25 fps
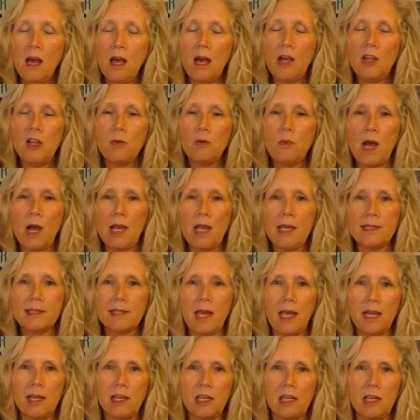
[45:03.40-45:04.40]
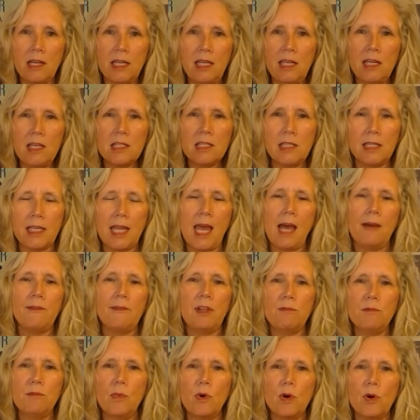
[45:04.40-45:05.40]
Otherwise, I could easily have
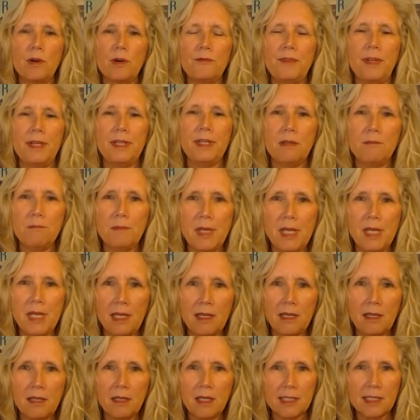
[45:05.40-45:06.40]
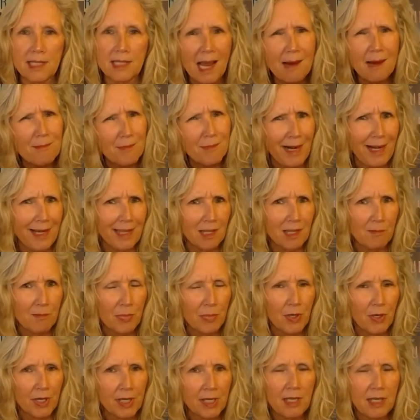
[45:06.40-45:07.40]
them morph into me because I'm writing the
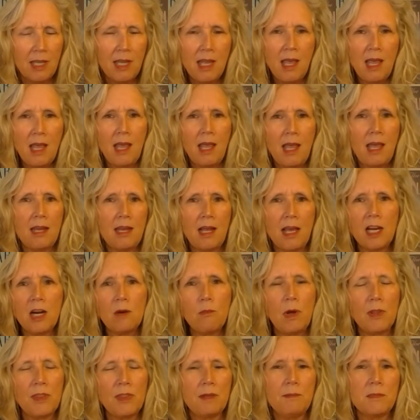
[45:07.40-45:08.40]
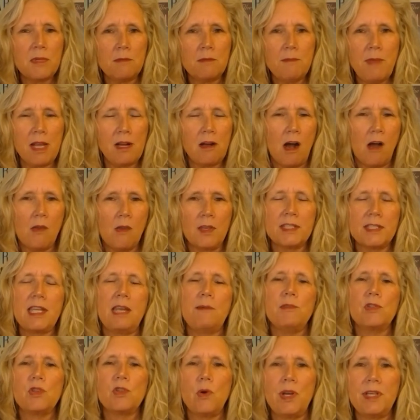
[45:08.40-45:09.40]
book, and I don't want them to make all the
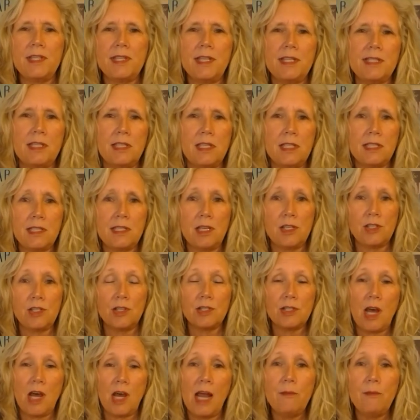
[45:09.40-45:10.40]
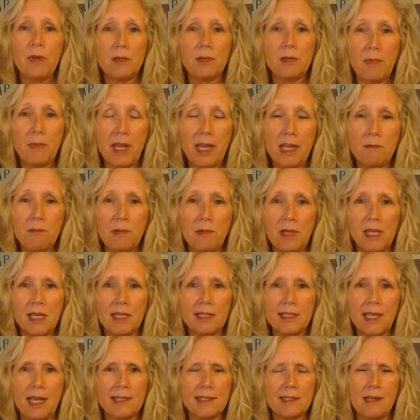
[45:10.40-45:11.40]
same choices and decisions I would make,
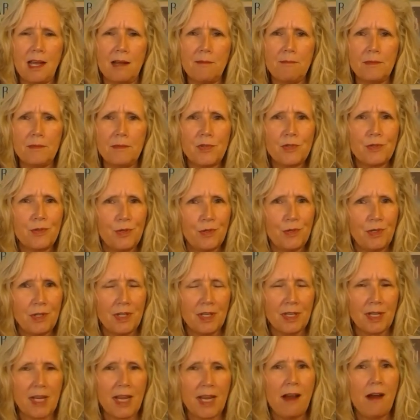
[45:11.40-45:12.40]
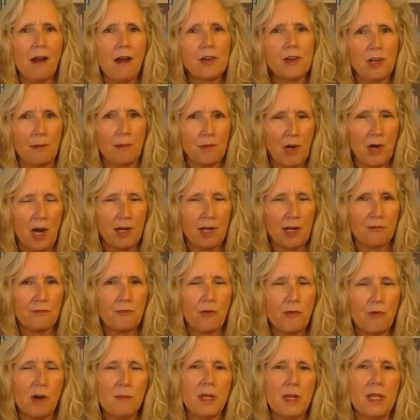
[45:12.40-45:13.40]
because that's not true to the character I'm trying to
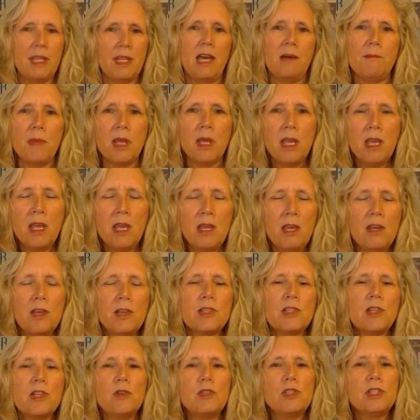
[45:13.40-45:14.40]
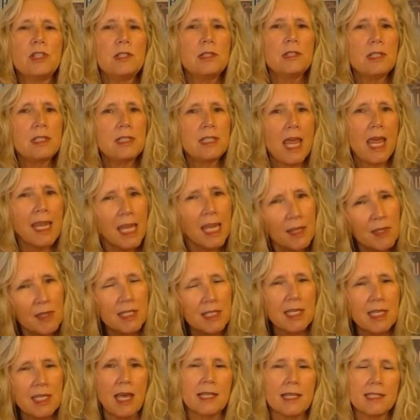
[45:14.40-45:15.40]
form in them. So taking the
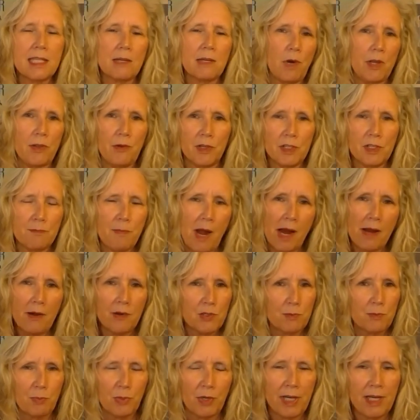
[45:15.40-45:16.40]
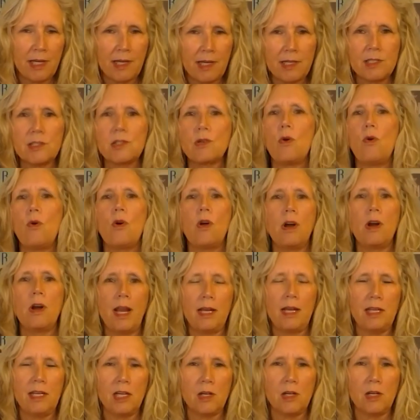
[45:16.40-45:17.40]
test, whether it's Myers-Briggs or
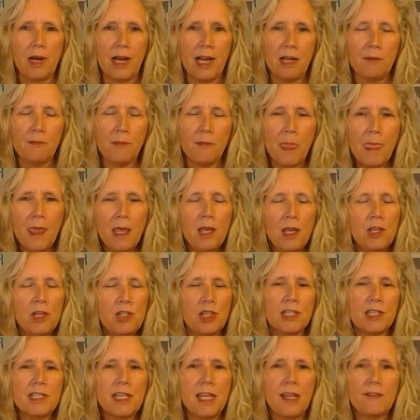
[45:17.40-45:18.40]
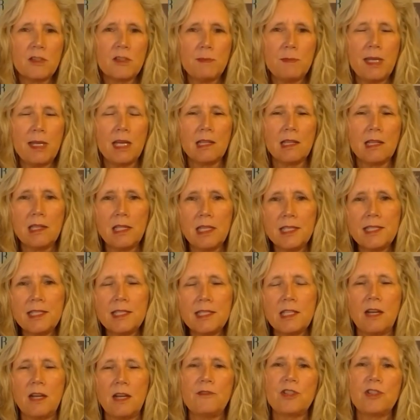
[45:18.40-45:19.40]
Enneagram, just gives me a
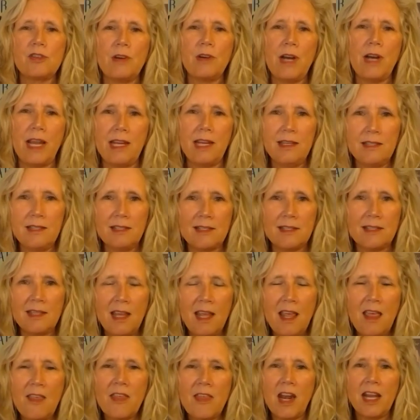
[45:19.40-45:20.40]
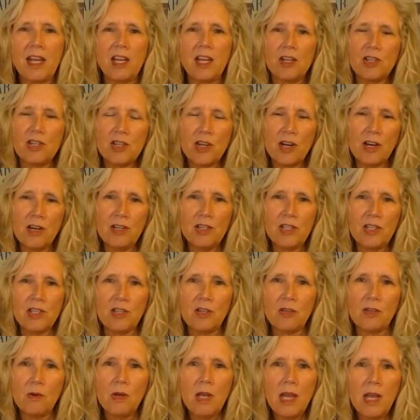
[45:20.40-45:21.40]
list of traits that I can turn
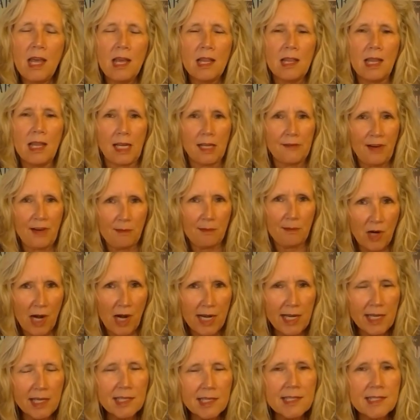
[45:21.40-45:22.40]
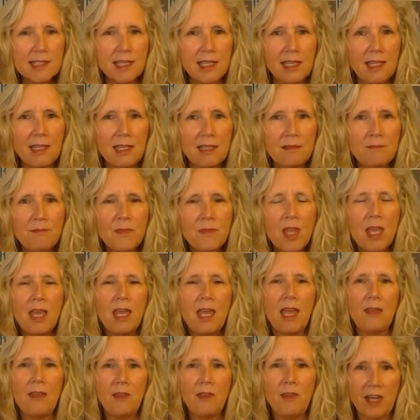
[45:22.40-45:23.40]
to. Like if I'm writing a scene
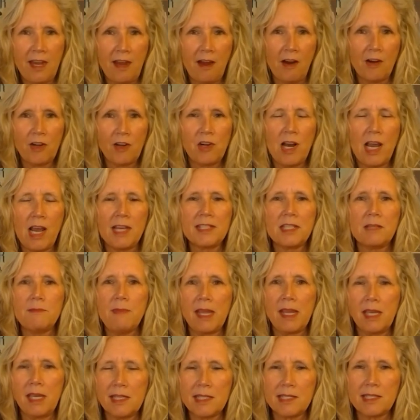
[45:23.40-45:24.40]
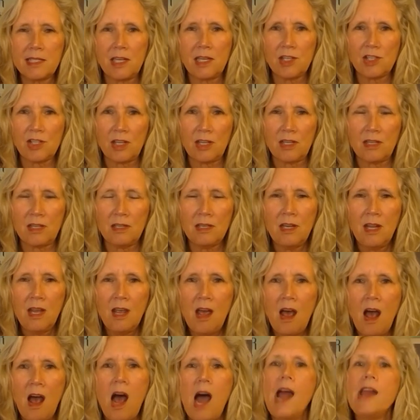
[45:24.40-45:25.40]
and the character has to make a decision,
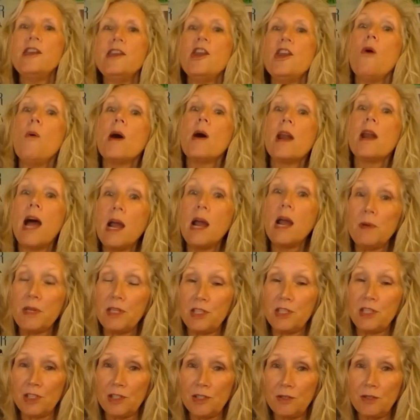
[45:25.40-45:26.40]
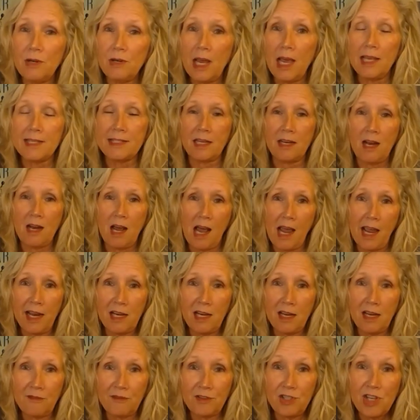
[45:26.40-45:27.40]
I know what I would do as an
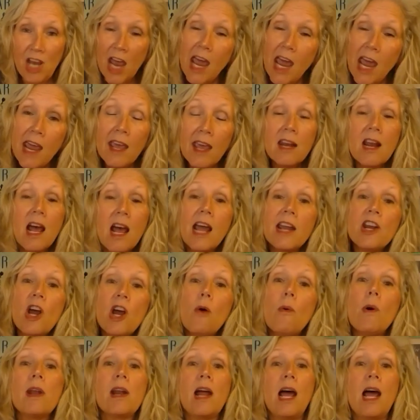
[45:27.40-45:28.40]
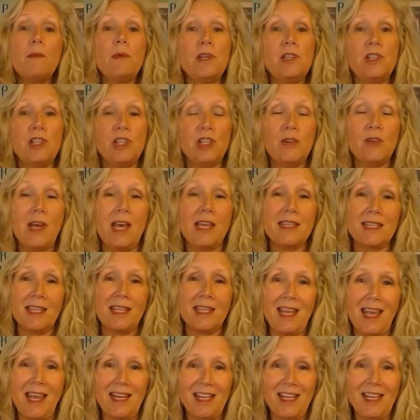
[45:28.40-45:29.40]
INFJ, and I know what I would do as an
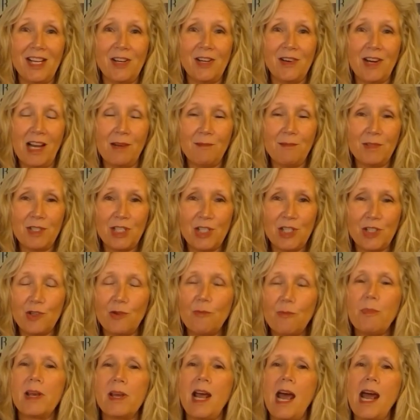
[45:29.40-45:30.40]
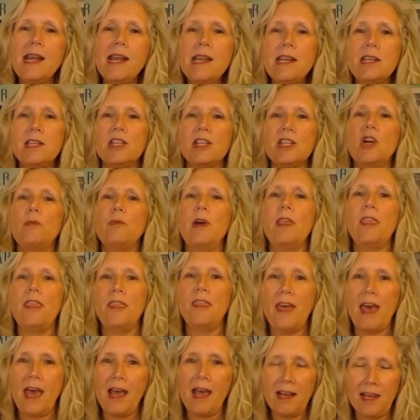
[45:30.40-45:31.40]
Enneagram 2, but I need to know what
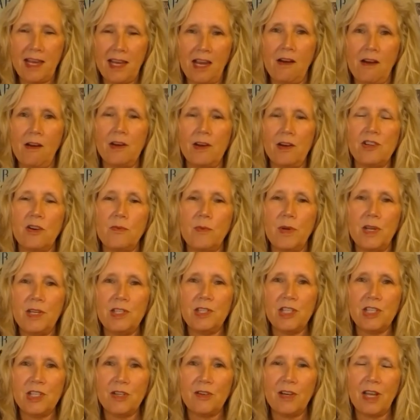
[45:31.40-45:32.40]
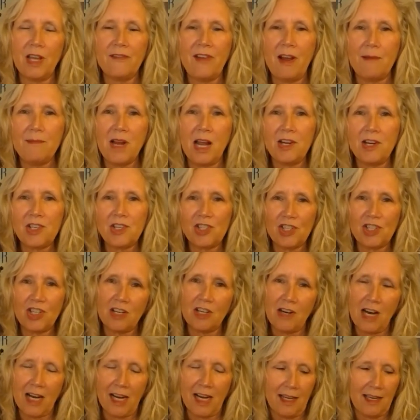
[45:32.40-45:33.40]
that character would do. And if I'm not
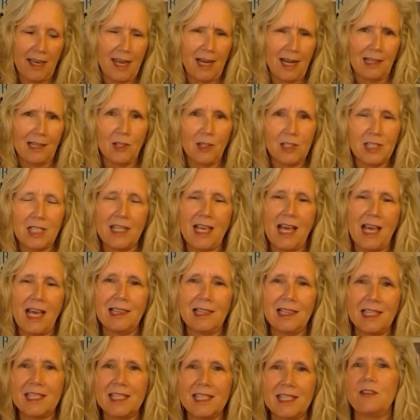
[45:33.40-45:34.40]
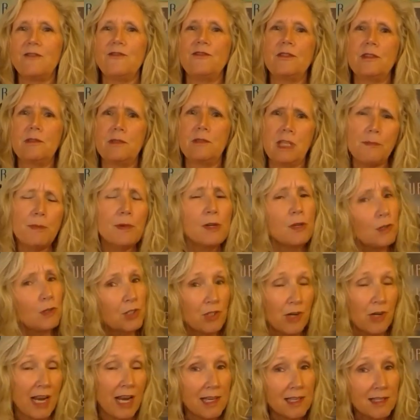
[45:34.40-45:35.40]
sure, I could kind of look to that list of typical
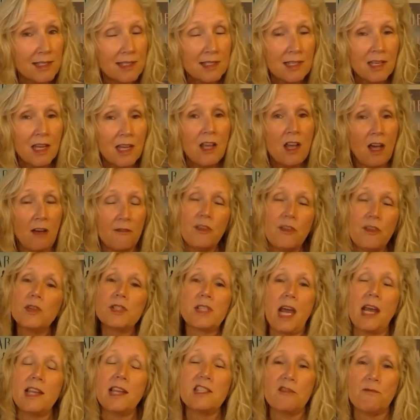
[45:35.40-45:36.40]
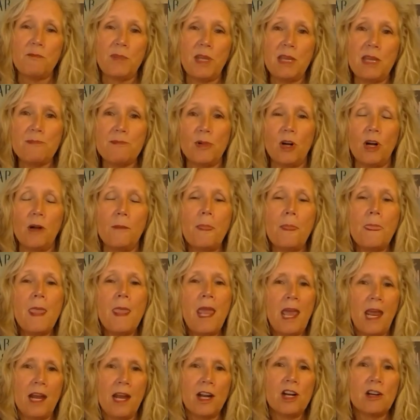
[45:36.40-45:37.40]
traits of those kinds of people
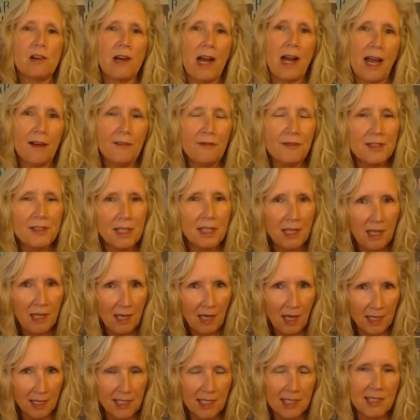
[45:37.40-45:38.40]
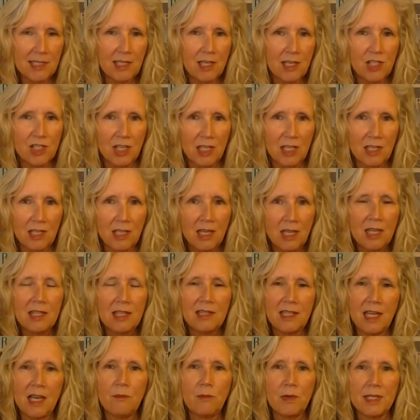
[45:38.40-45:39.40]
and craft a decision
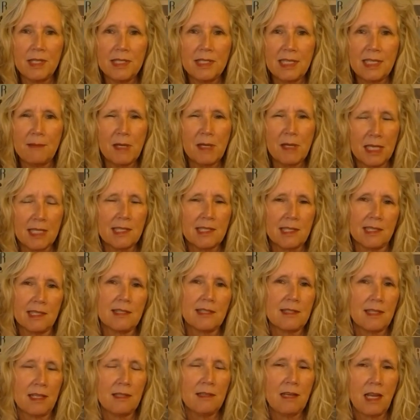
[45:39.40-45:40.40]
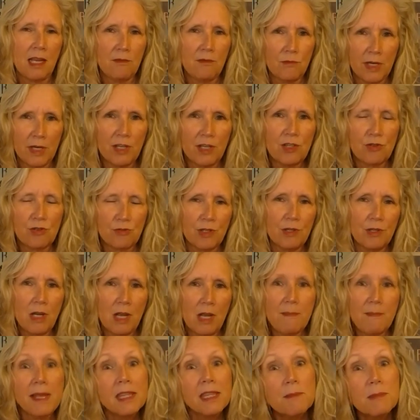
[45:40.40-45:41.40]
that would seem consistent and ring true
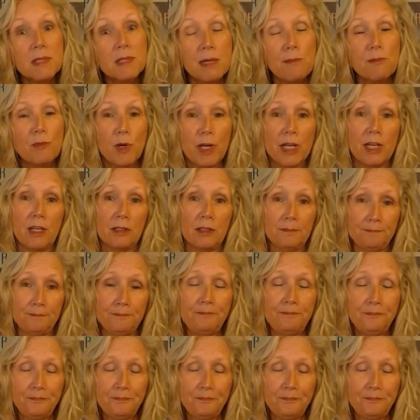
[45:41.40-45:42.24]
and make them seem real.